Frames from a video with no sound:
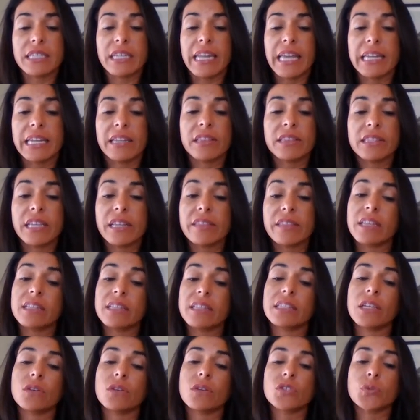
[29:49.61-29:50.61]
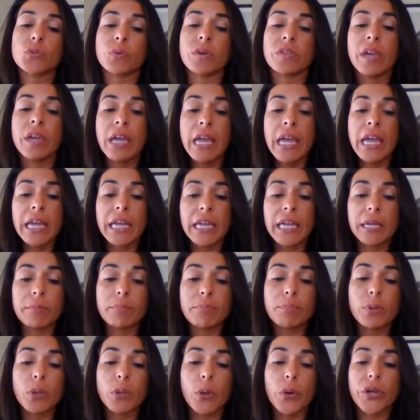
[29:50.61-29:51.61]
anything that deals with
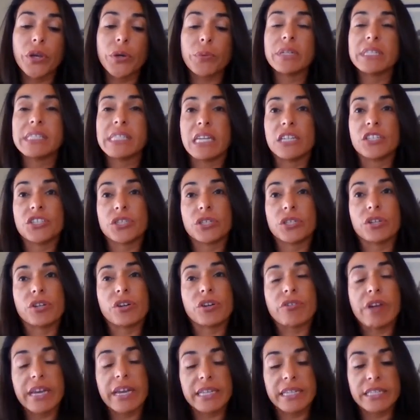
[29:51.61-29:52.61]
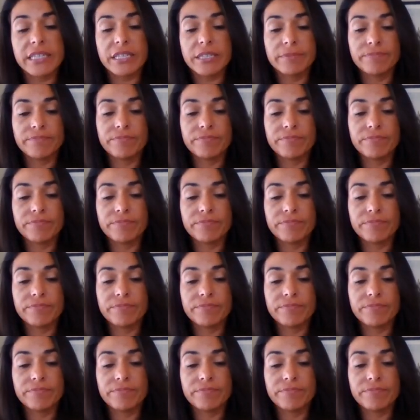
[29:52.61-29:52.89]
employee retention credit.